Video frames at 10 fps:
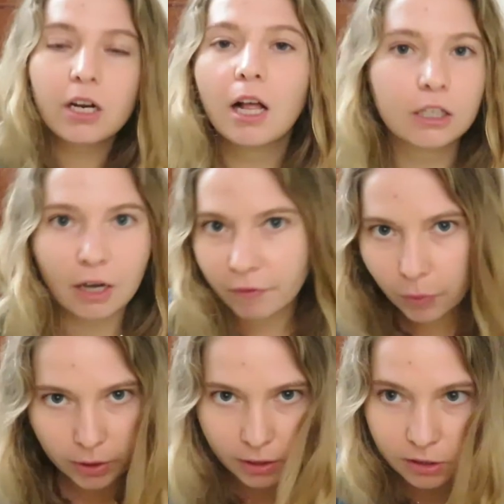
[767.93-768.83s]
and color
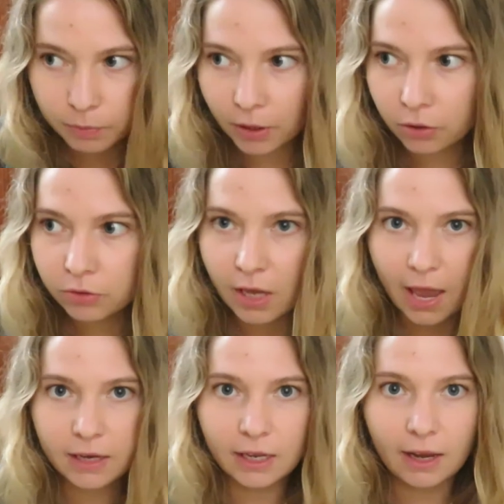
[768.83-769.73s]
everywhere and it explodes
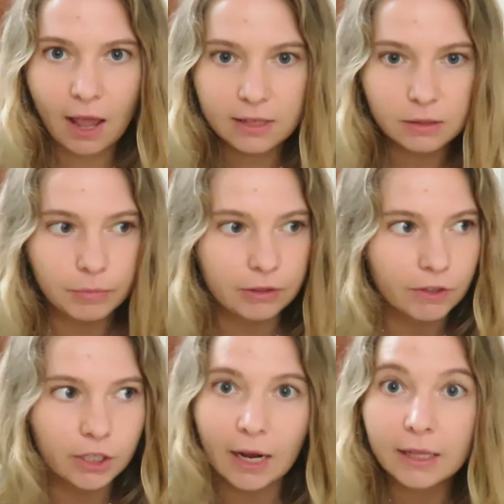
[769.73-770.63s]
and ends up
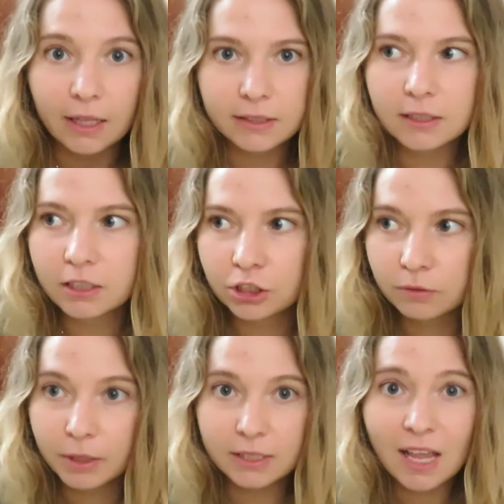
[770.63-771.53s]
being very eclectic,
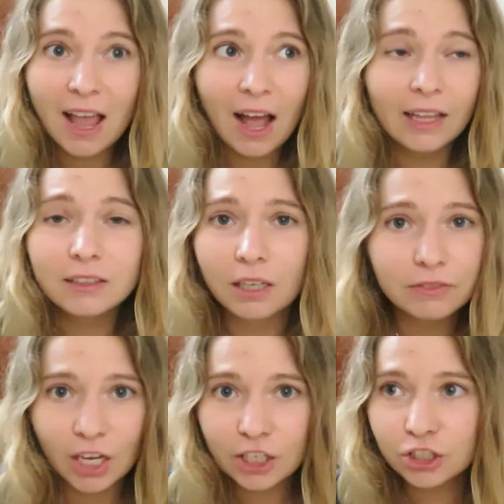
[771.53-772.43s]
just because I
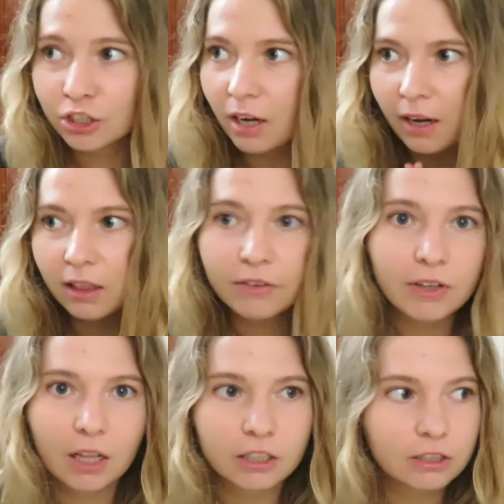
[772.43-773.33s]
love texture and I
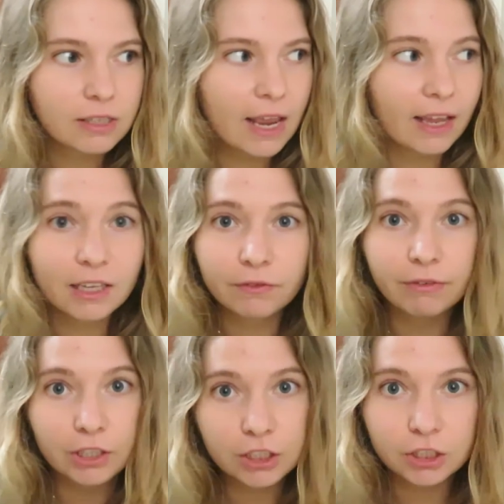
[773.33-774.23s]
love colors, and I get
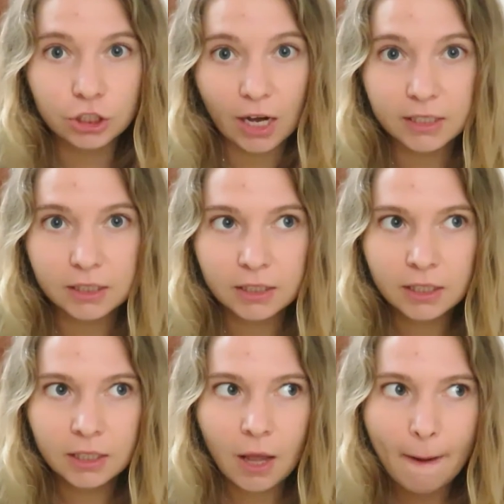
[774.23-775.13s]
very distracted
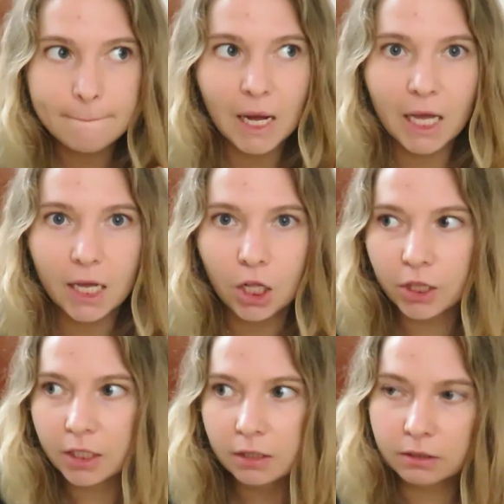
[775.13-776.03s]
by
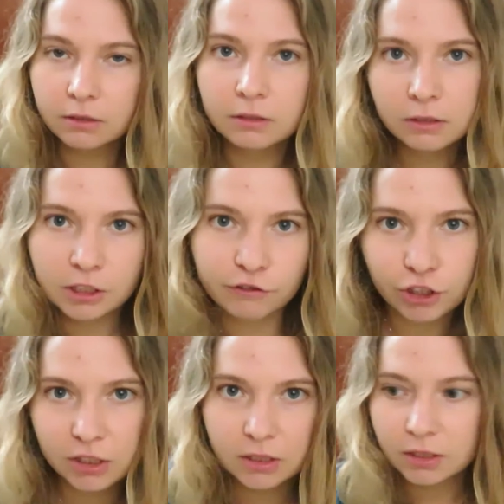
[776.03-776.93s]
all the
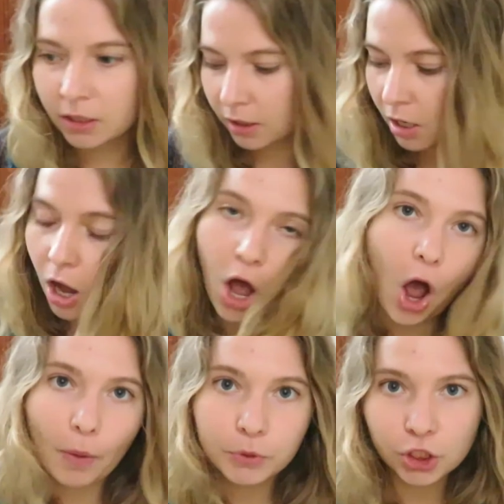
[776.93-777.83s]
different
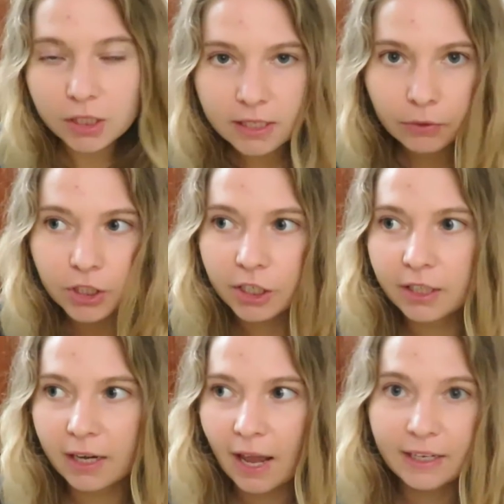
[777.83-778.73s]
options out there
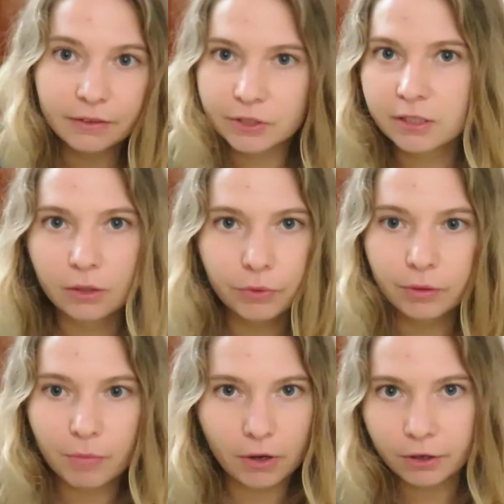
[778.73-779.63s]
that I never stick with
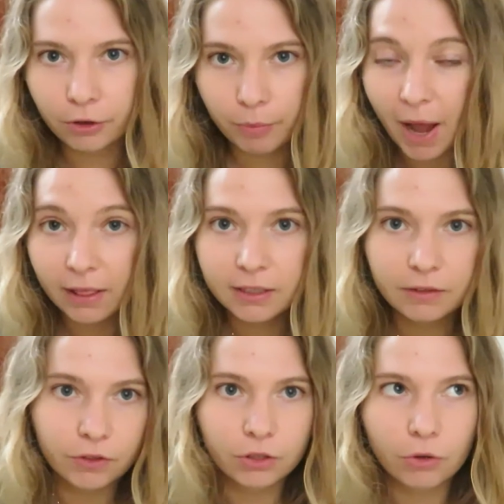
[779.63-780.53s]
the monochrome palette,
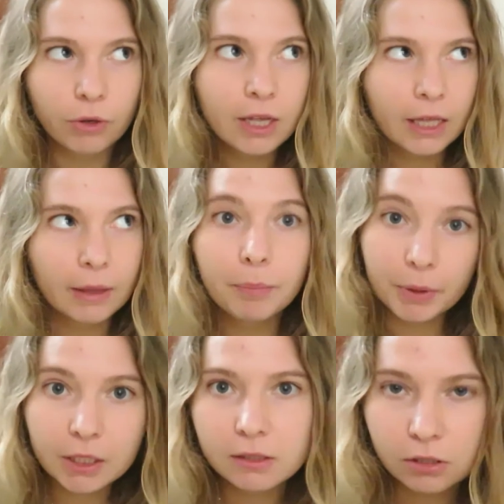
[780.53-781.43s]
even though it
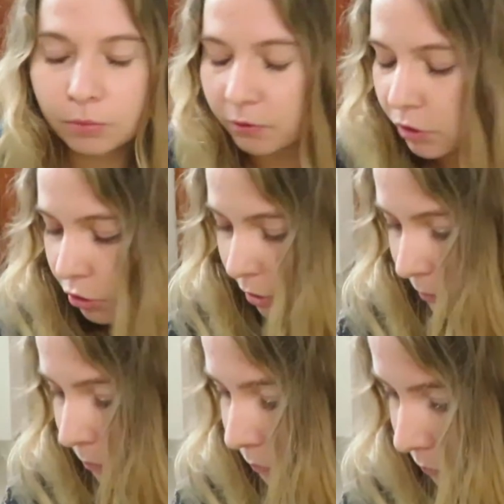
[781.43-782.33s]
appeals to me visually.